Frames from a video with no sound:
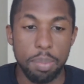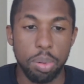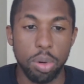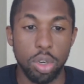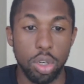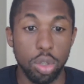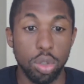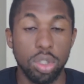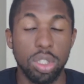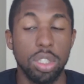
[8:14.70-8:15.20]

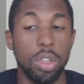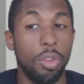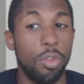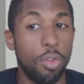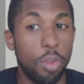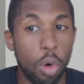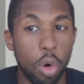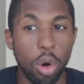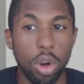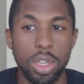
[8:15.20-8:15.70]
produce the
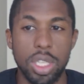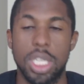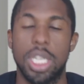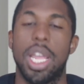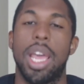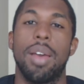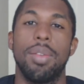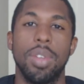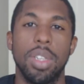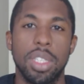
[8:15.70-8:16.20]
force and
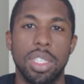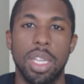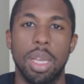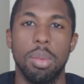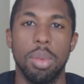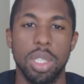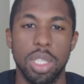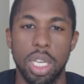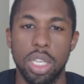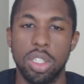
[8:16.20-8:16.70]
having the
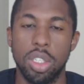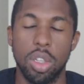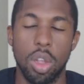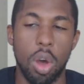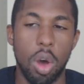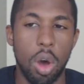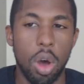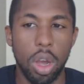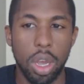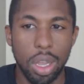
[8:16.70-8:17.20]
stabilization, it
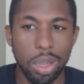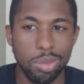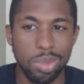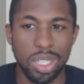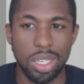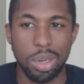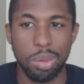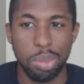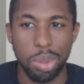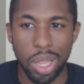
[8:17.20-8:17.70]
all
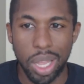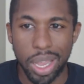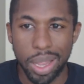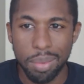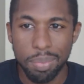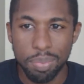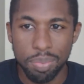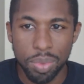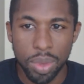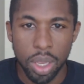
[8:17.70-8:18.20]
comes into
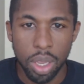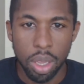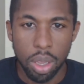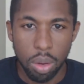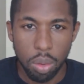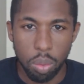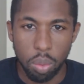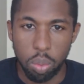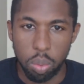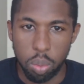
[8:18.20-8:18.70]
play
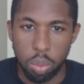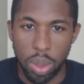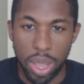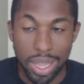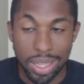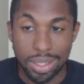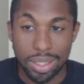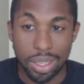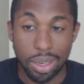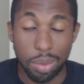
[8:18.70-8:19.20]

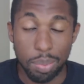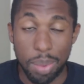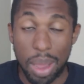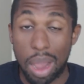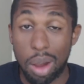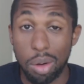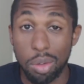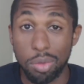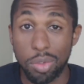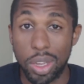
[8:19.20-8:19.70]
into the
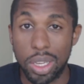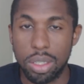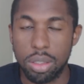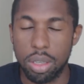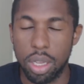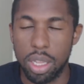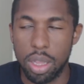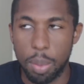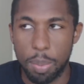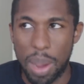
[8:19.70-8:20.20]
power
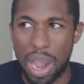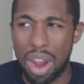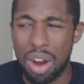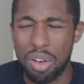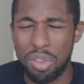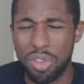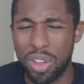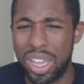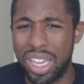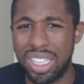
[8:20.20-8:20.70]
phase. In the
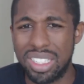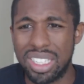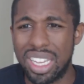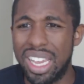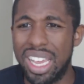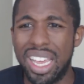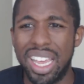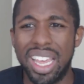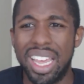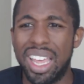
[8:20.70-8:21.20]
power phase,
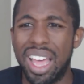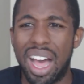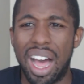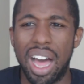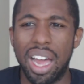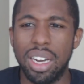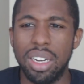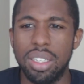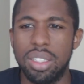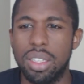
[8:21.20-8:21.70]

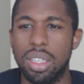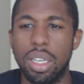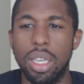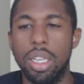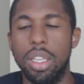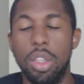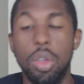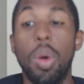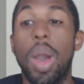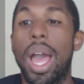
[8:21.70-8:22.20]
honestly,
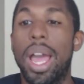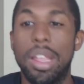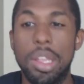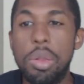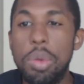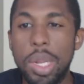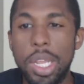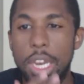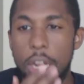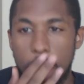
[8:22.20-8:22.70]

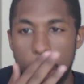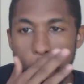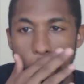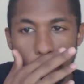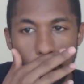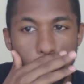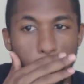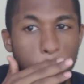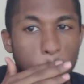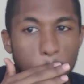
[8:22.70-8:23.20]
you need to
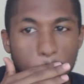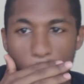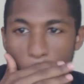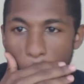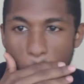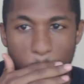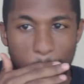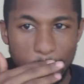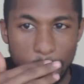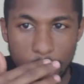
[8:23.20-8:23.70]
go through
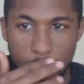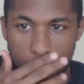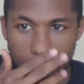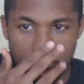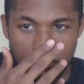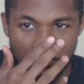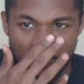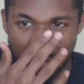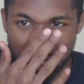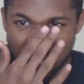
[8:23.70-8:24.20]

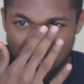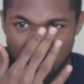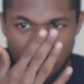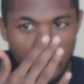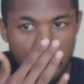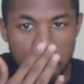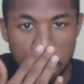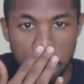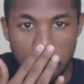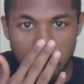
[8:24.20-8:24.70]
you have to
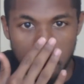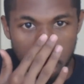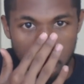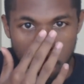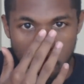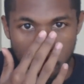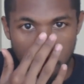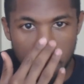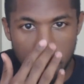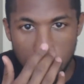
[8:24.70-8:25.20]
go
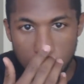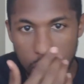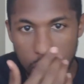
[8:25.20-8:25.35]
through